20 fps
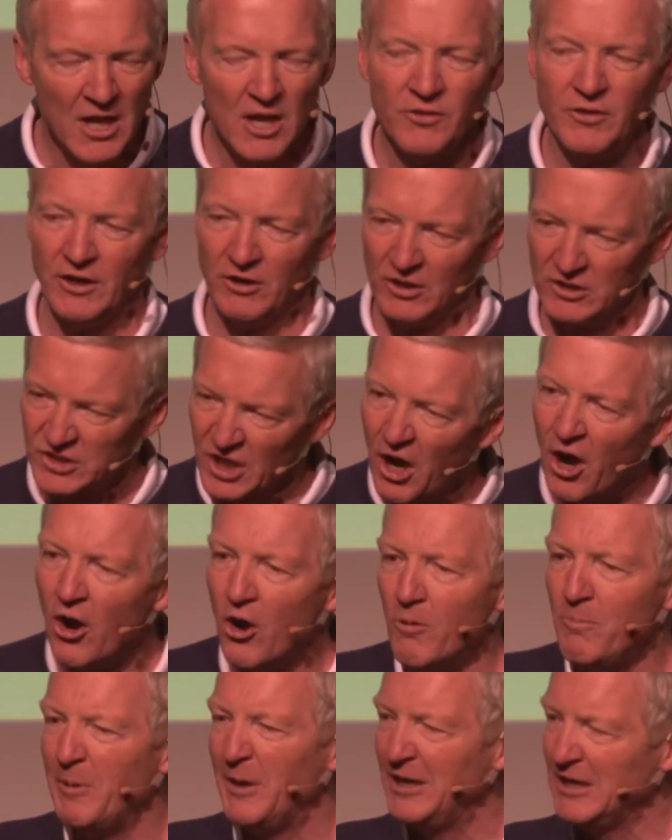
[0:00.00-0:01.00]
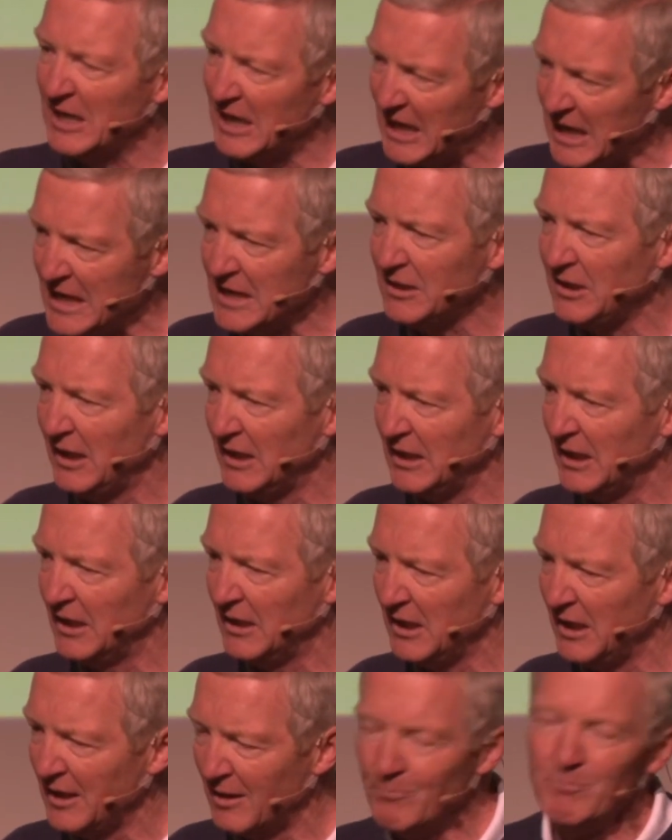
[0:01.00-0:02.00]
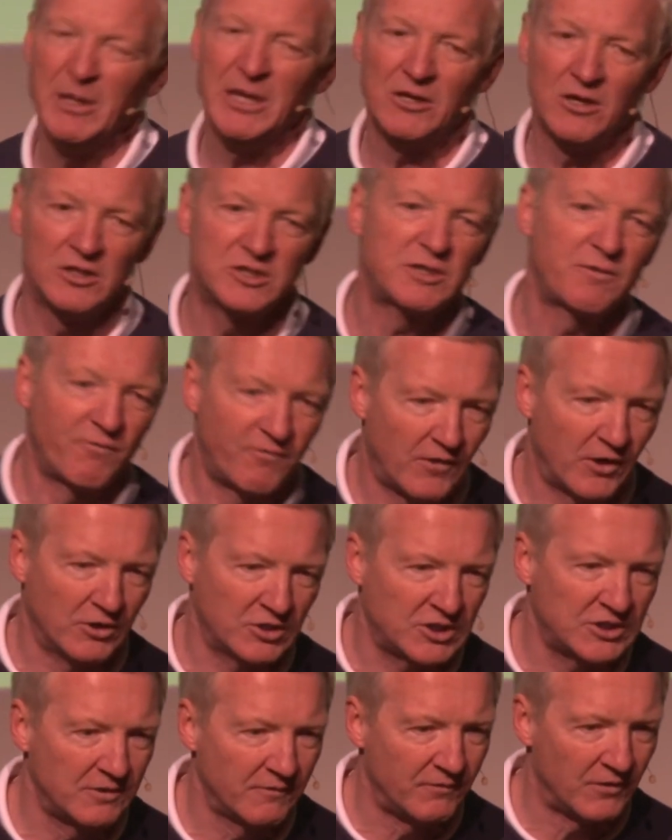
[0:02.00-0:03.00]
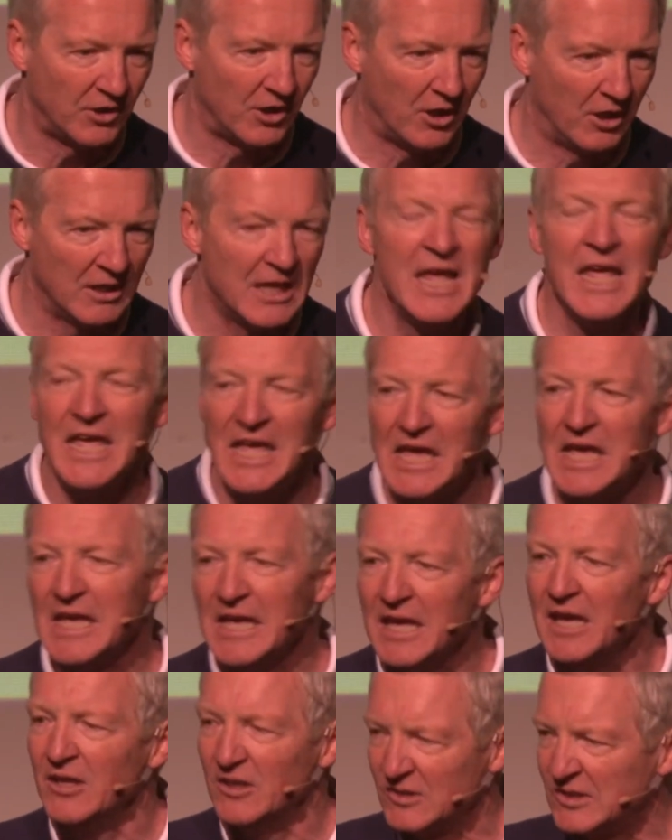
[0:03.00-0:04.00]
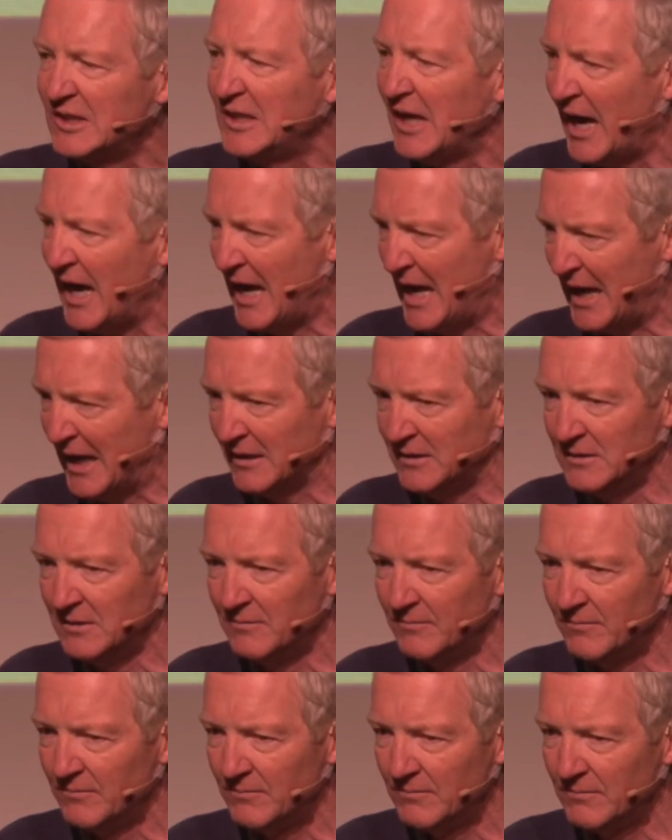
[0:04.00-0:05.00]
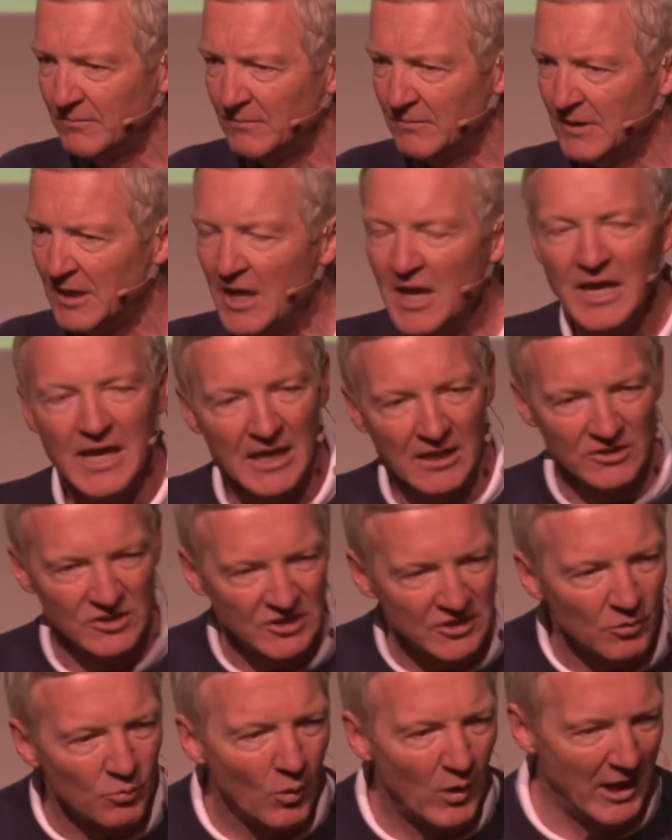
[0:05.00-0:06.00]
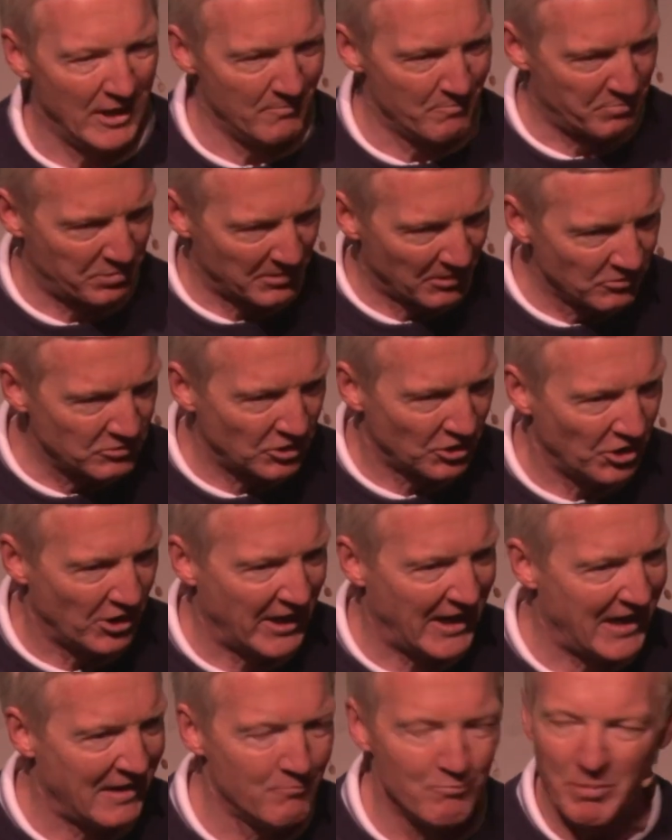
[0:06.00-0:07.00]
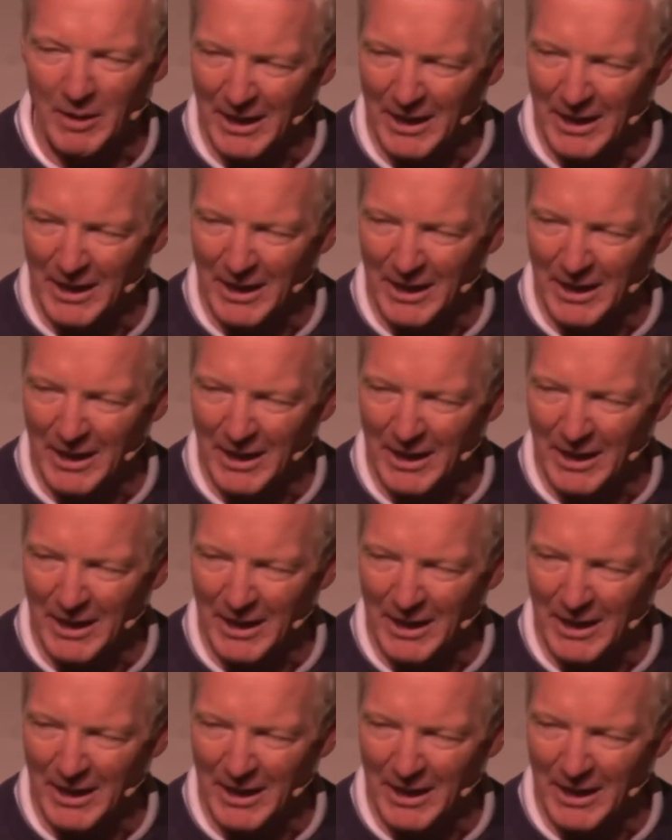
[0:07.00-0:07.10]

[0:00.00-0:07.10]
There is hope and healing in Him because, first of all, He is God. He is the one proclaimed